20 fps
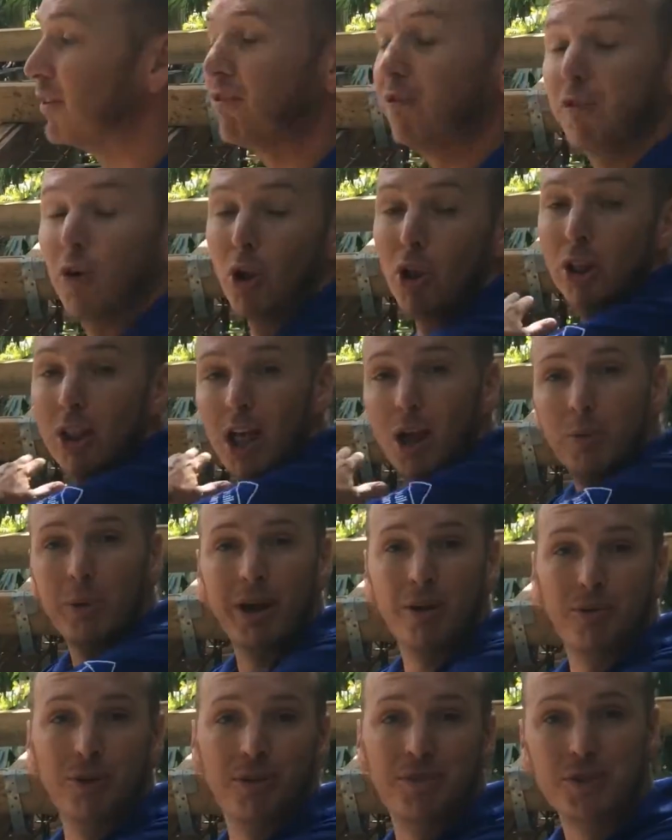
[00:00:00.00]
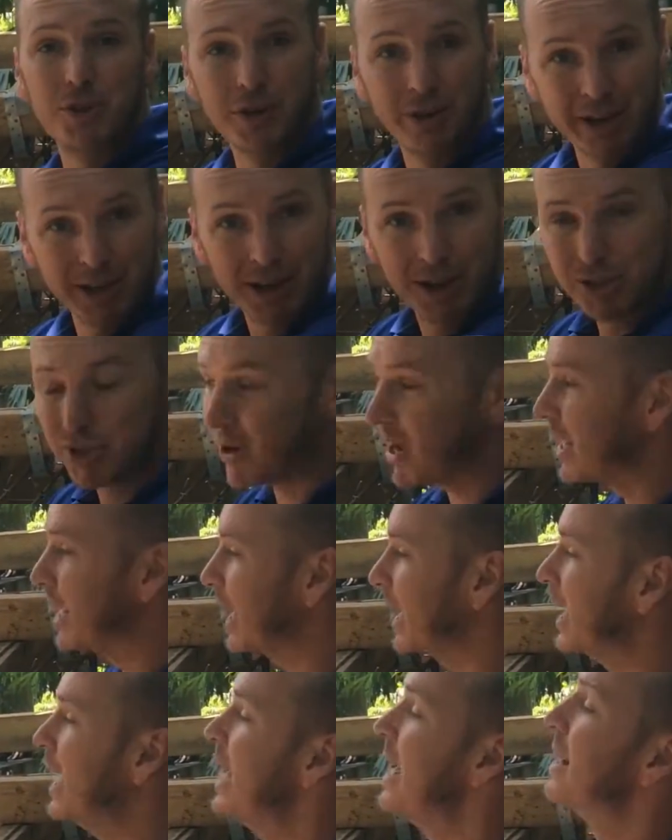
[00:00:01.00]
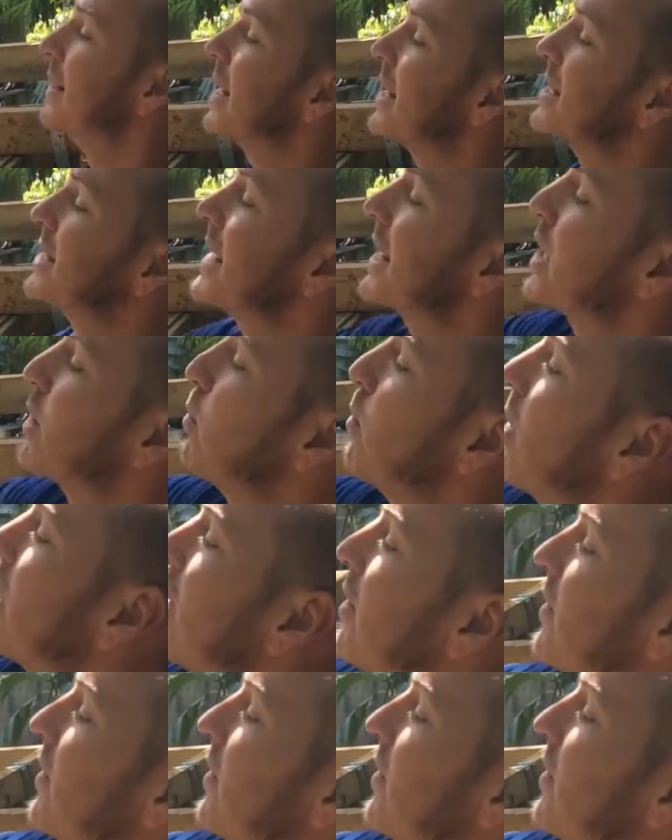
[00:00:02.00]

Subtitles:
a full lightweight roof during our training. That second one